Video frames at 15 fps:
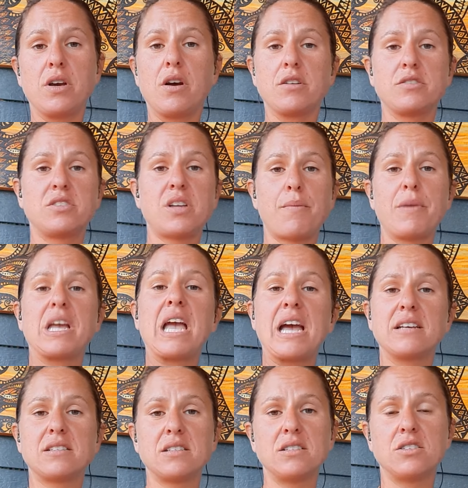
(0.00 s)
Our stomach
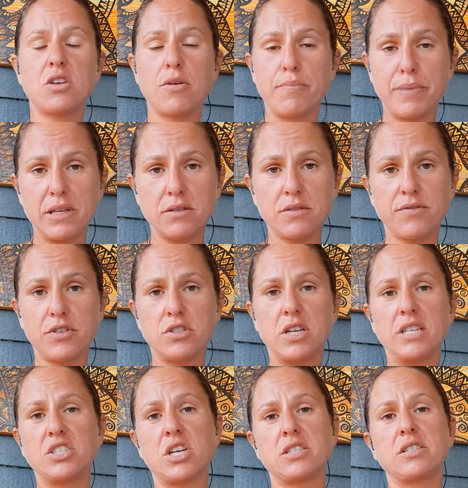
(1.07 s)
acids are built for
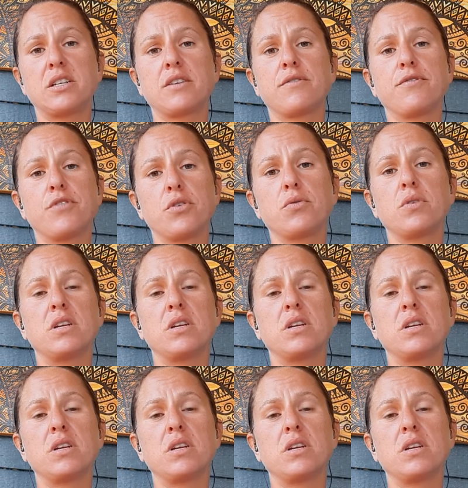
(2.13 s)
digesting fruit.